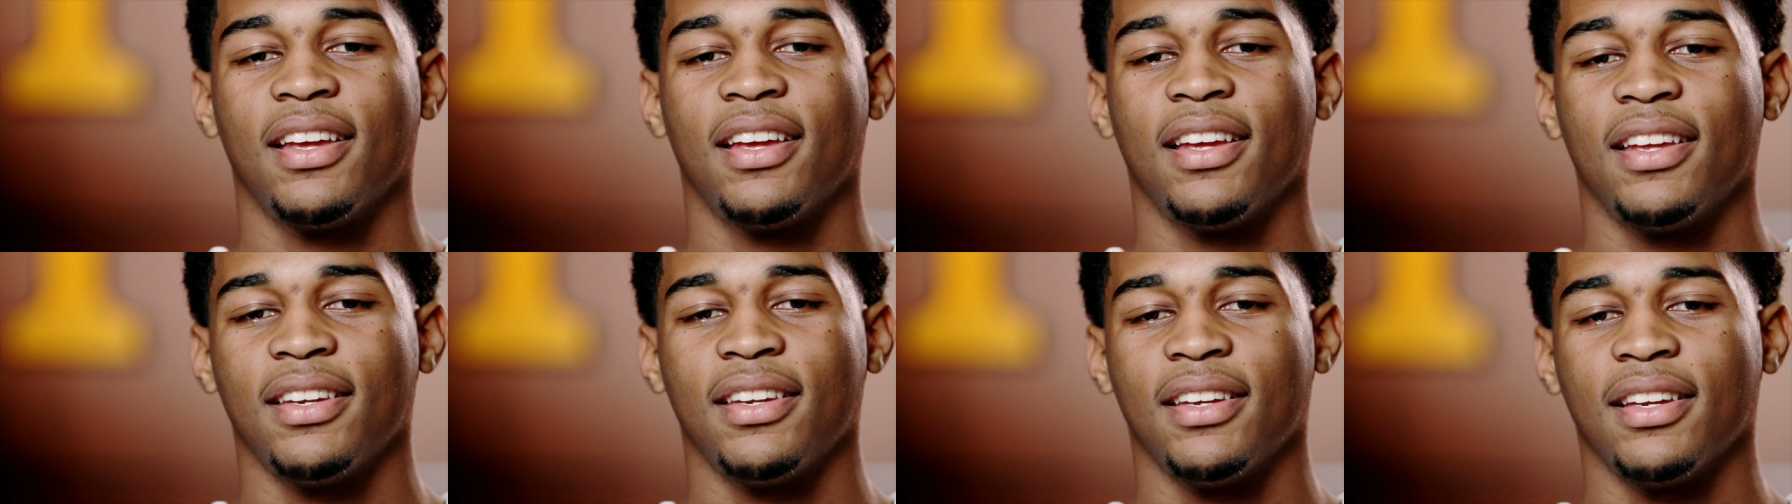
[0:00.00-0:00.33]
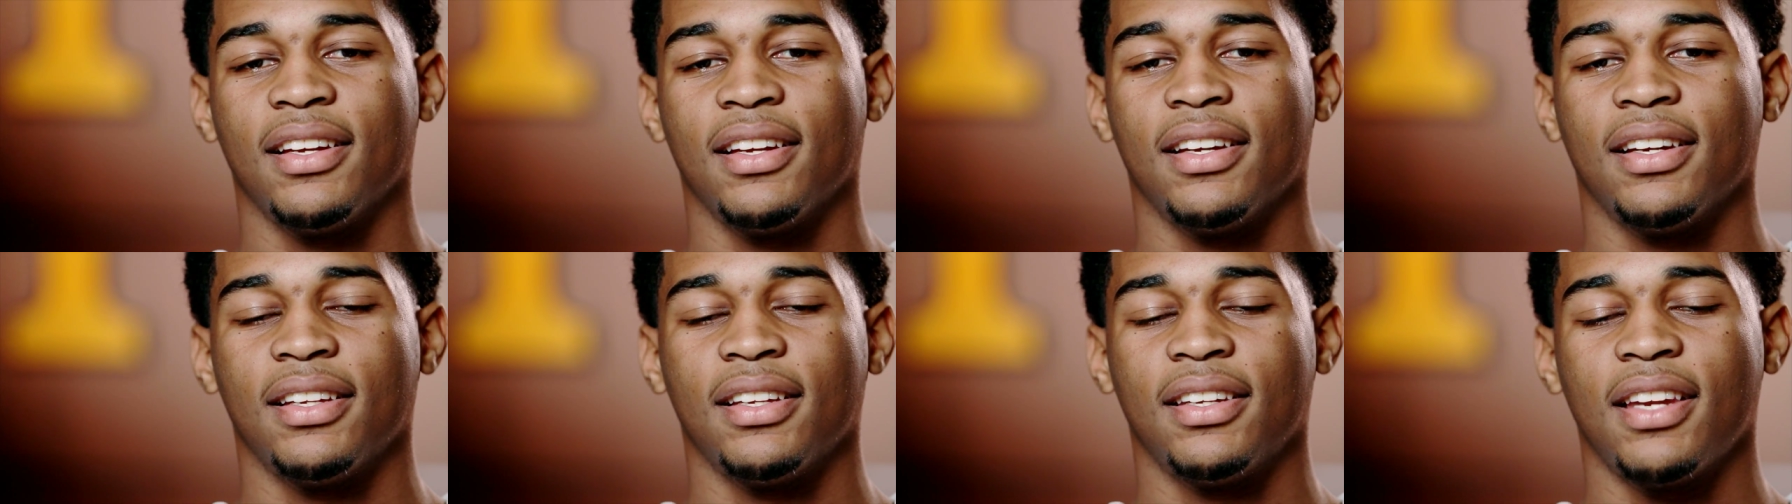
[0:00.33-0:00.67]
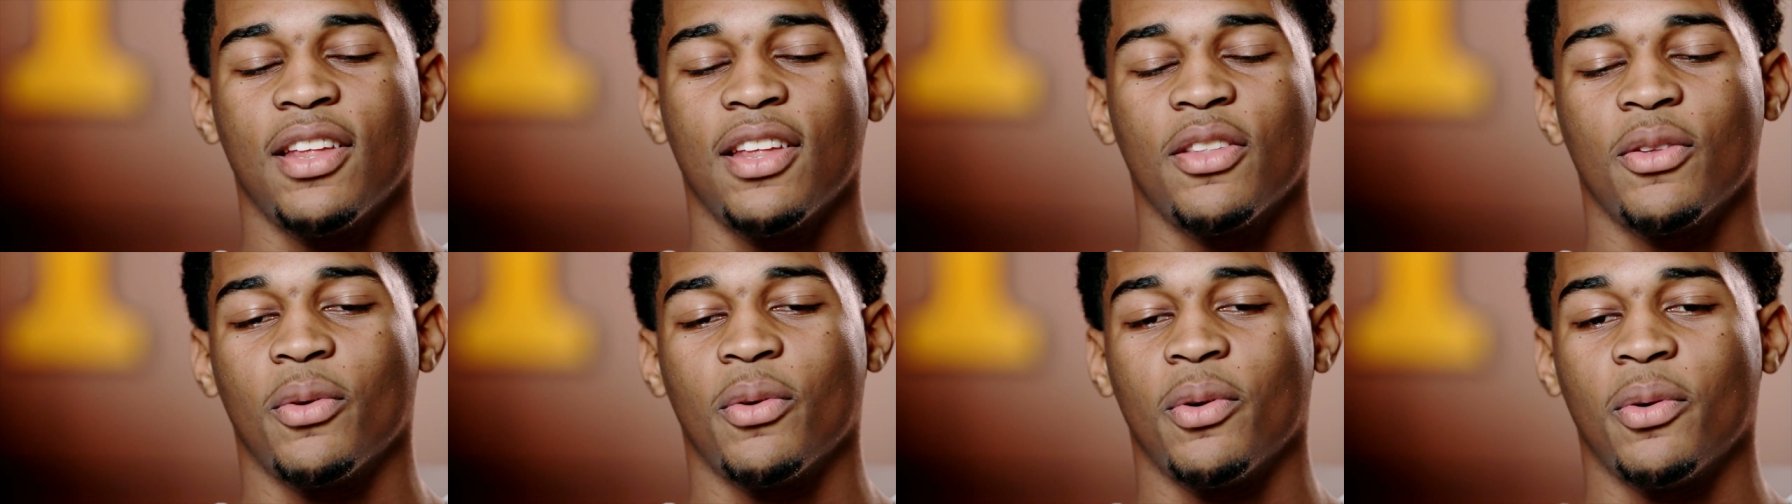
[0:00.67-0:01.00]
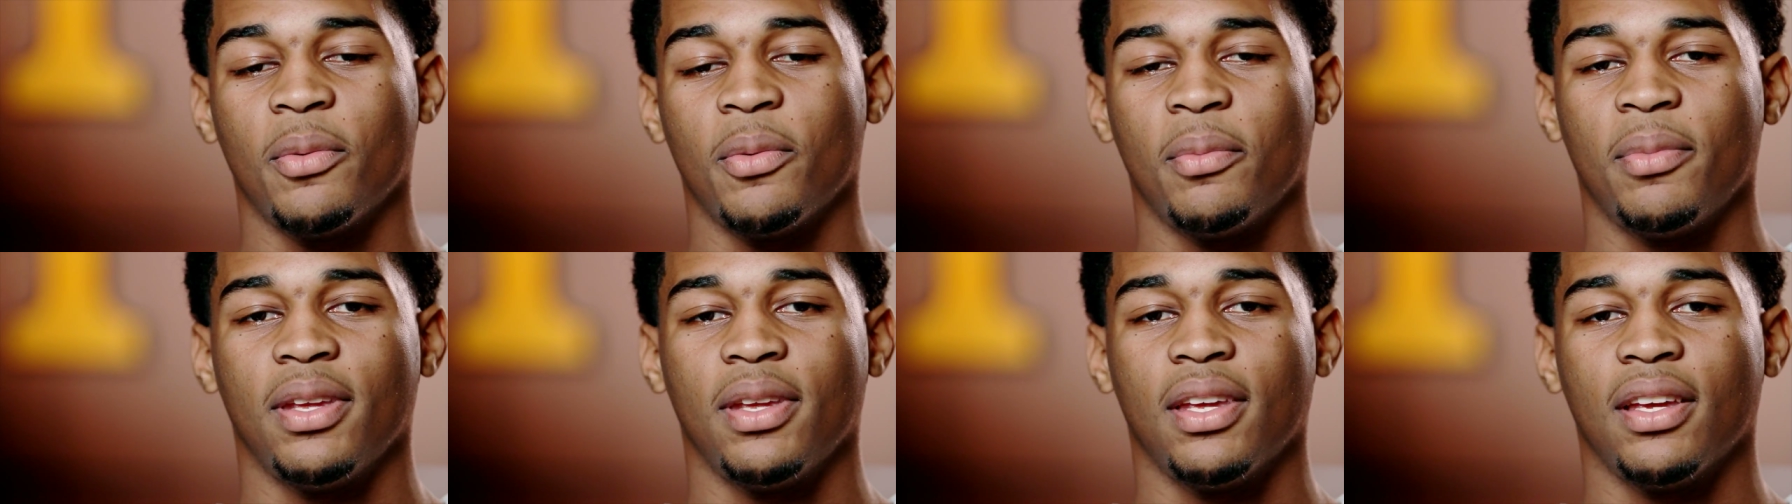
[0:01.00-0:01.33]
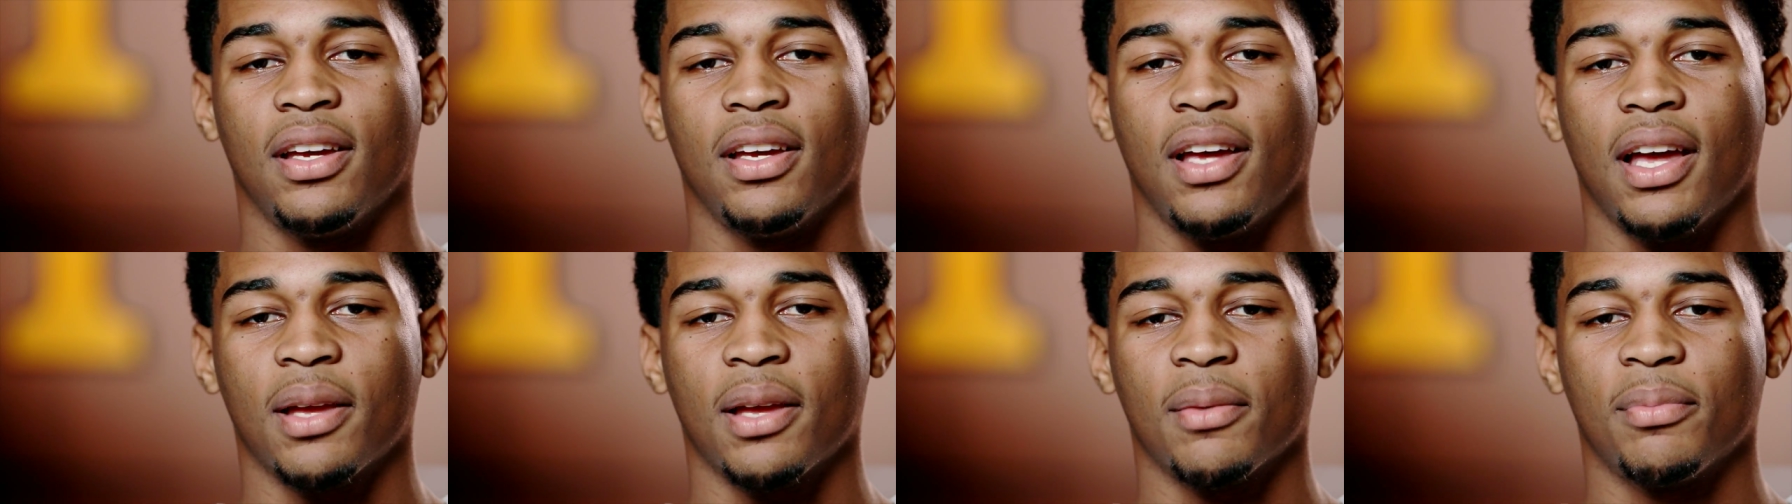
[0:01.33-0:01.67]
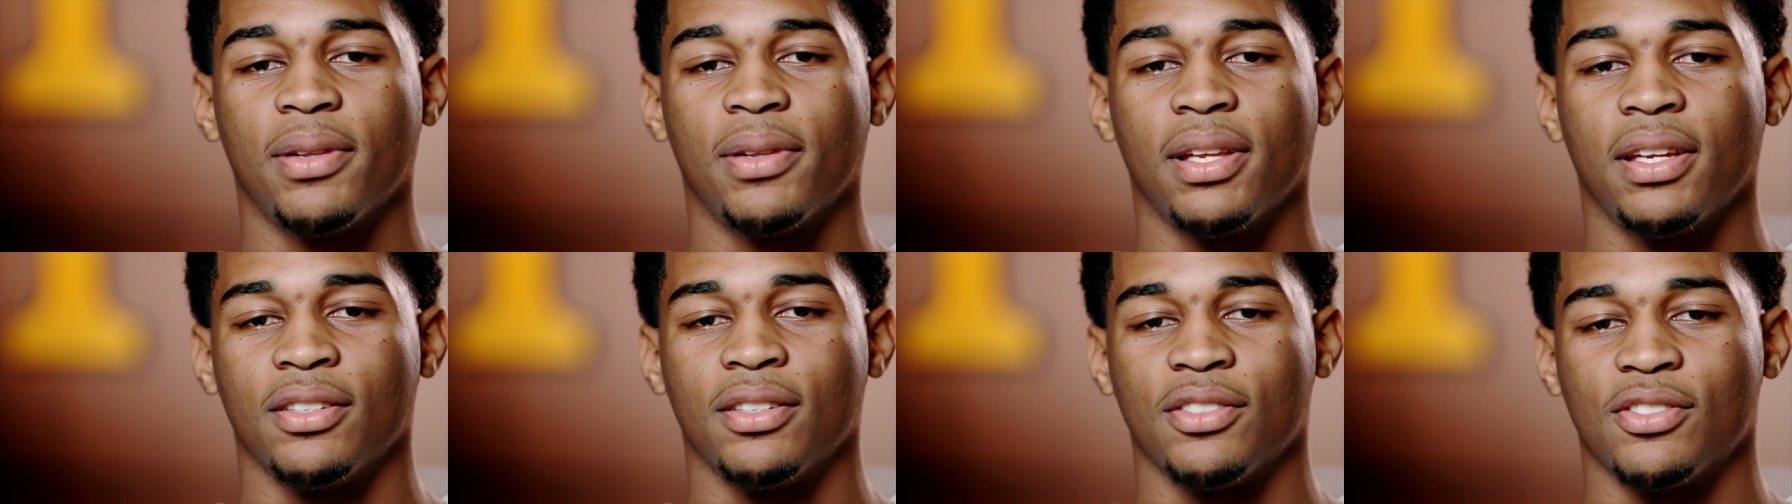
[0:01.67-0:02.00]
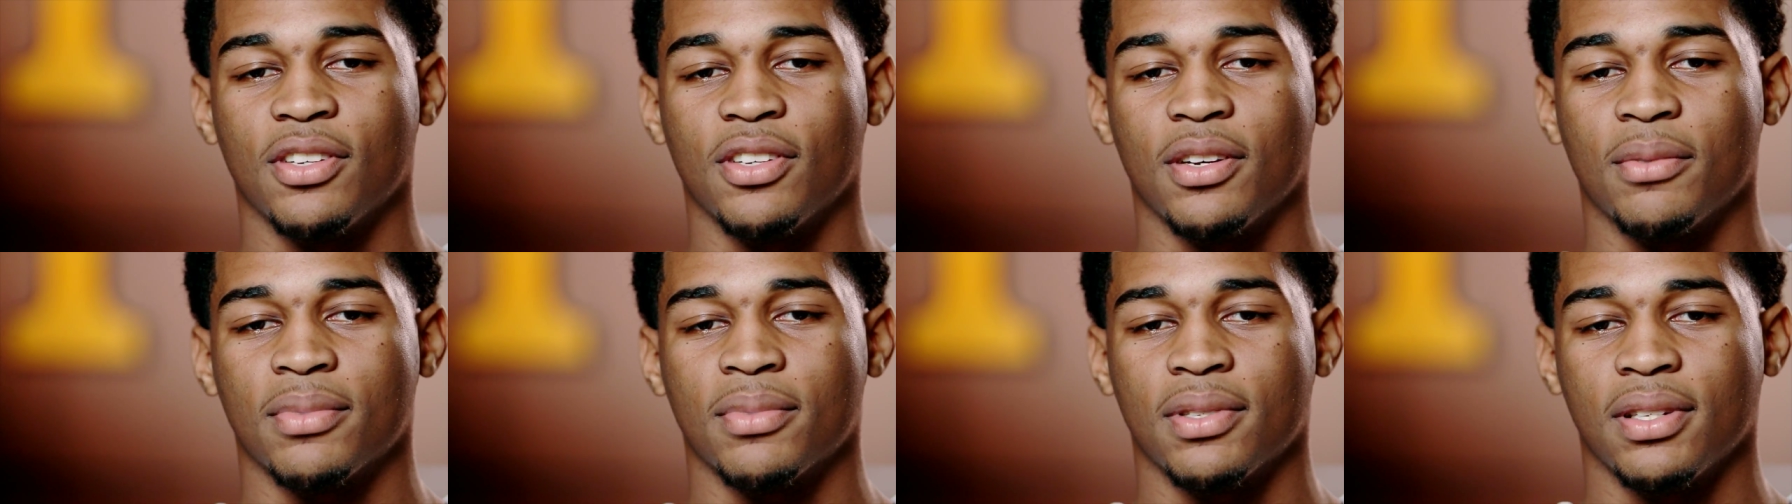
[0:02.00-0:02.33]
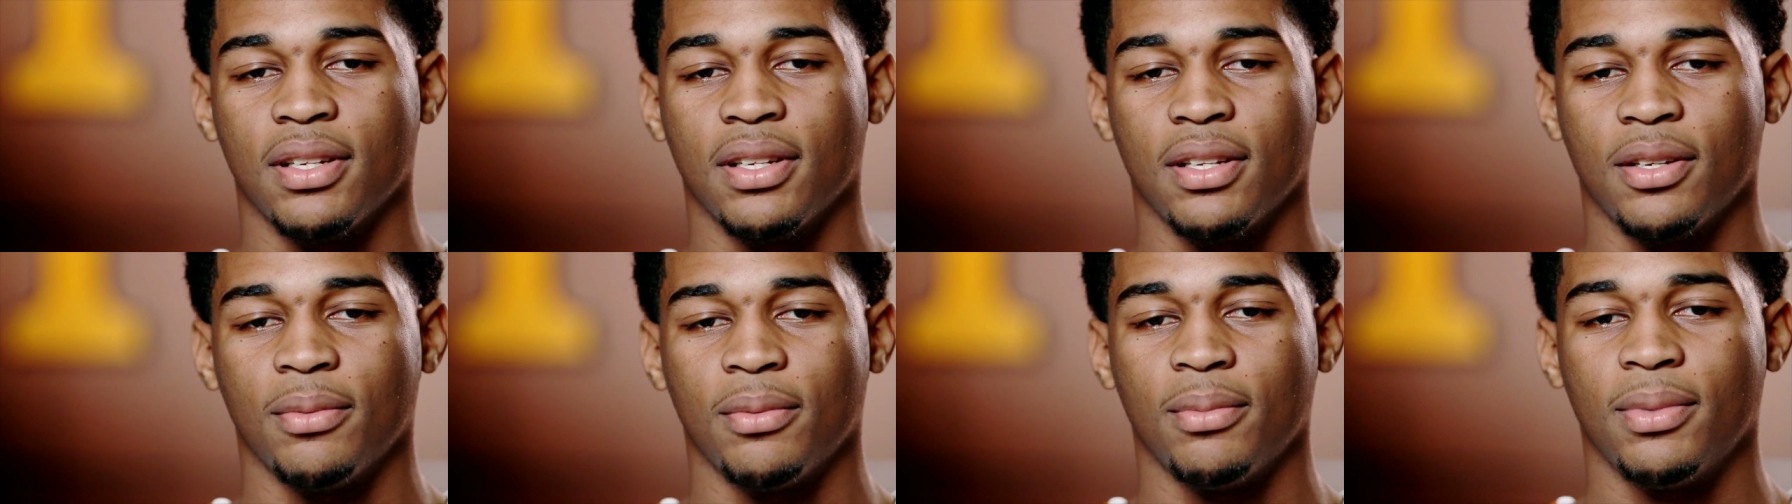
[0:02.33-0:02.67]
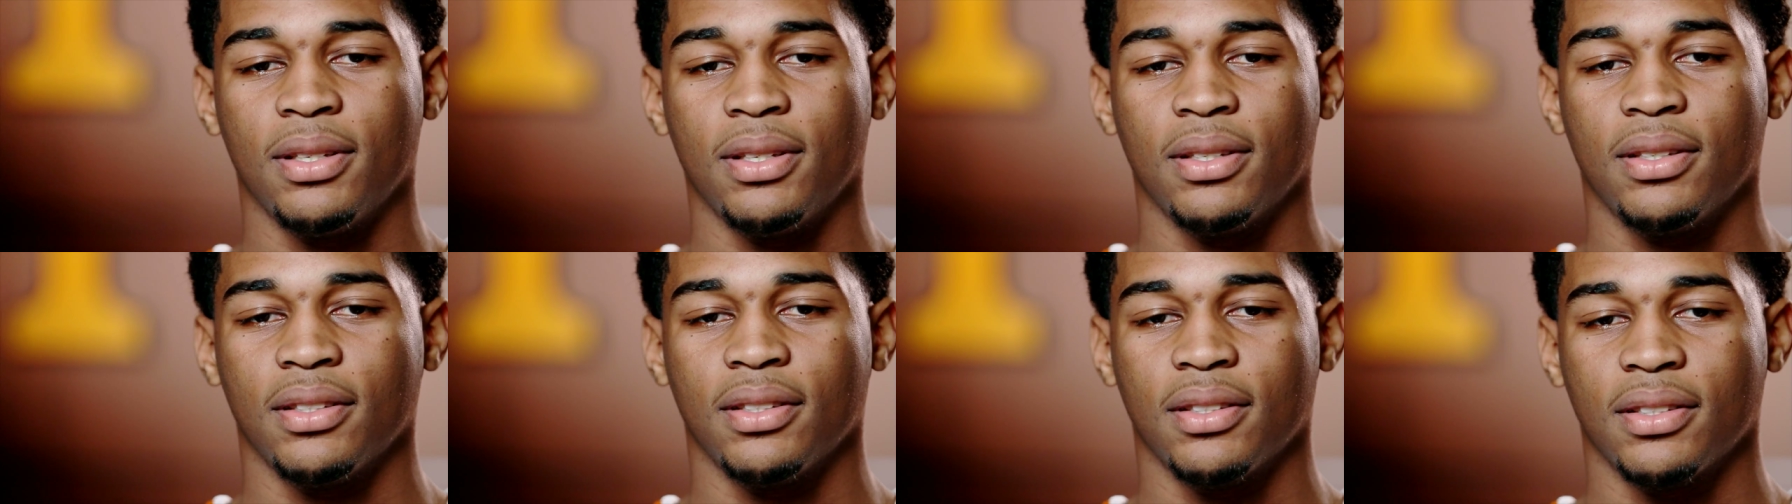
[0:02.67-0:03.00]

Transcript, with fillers: And uh, another one would be uh, I can play the drums a little bit.